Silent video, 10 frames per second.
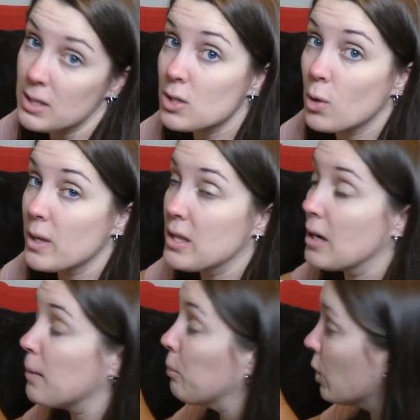So
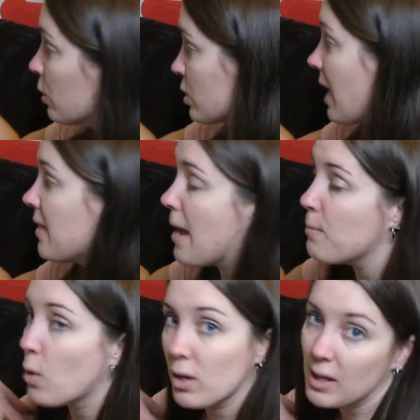either blow dry
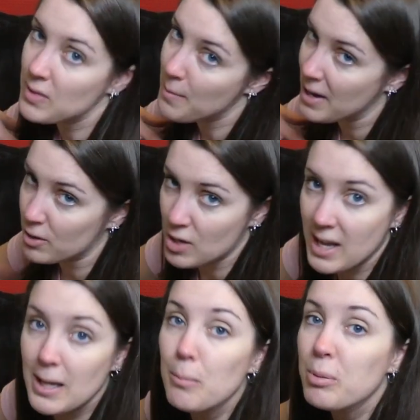them or let them air
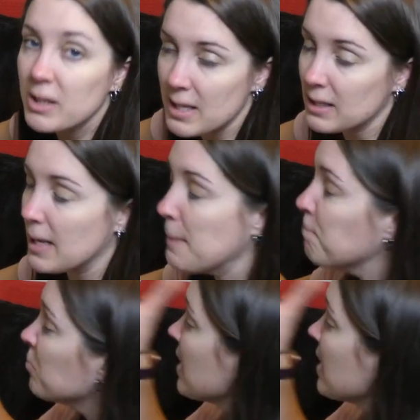dry completely.